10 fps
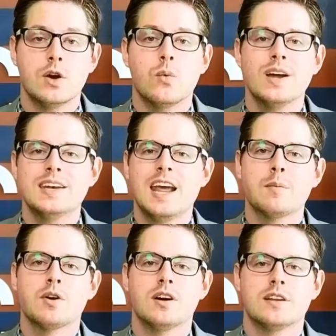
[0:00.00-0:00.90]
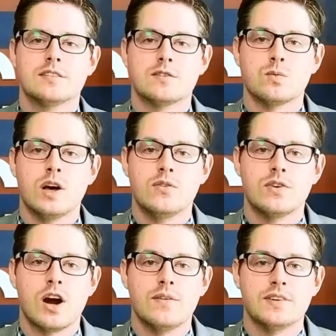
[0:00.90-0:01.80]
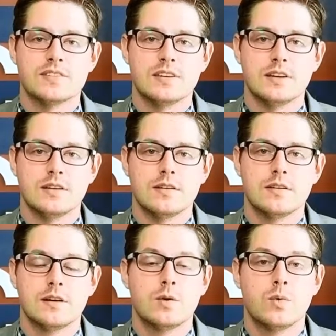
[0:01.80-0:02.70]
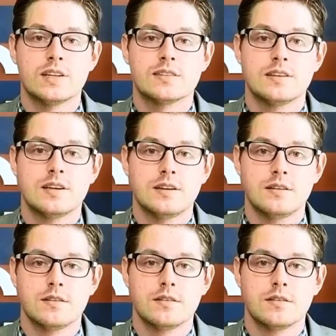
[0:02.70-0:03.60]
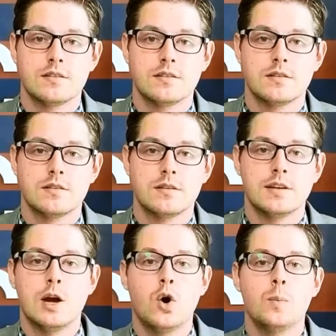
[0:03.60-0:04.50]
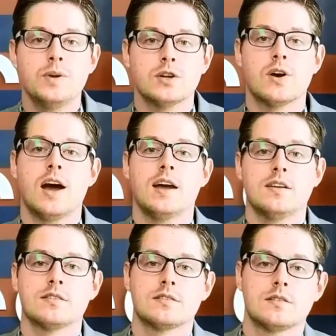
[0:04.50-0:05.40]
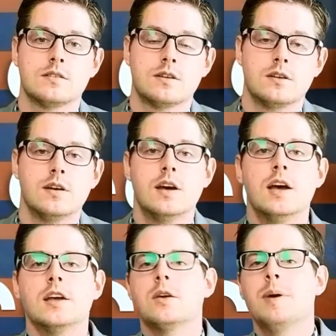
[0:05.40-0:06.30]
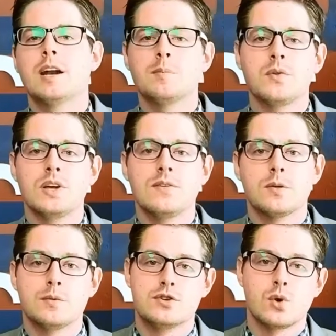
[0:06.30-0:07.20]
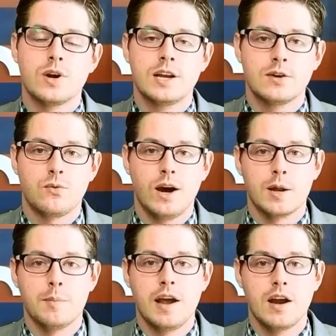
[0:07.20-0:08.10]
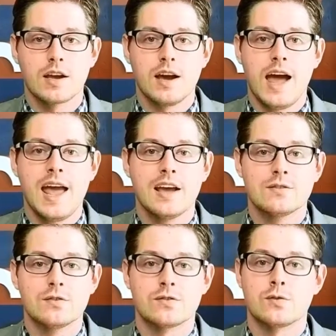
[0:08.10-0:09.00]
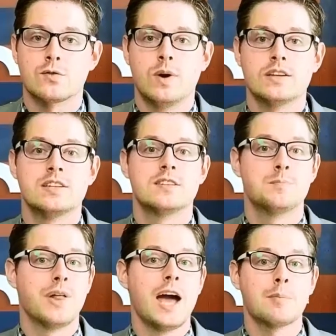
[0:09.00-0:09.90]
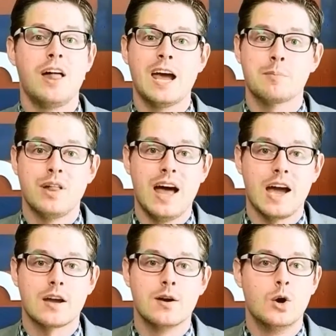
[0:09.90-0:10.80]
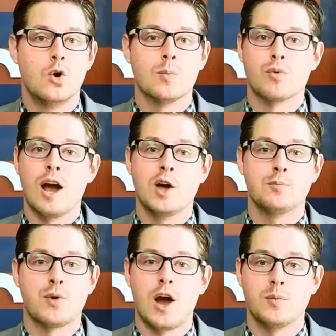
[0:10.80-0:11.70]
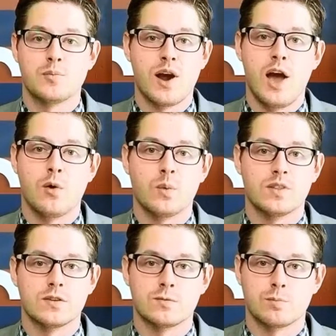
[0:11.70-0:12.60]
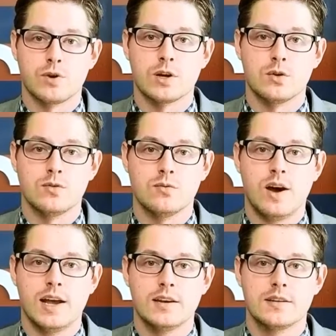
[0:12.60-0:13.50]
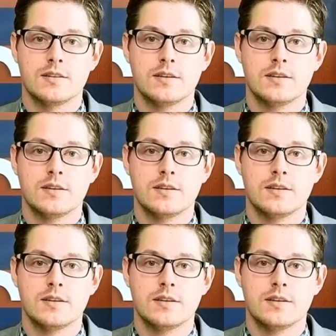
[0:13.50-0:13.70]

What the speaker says: What neighborhood is this welfare office in? And what city? Now open your eyes. You better believe the majority of white America answers those questions black, black, black, or brown, brown, brown with a sprinkle of white.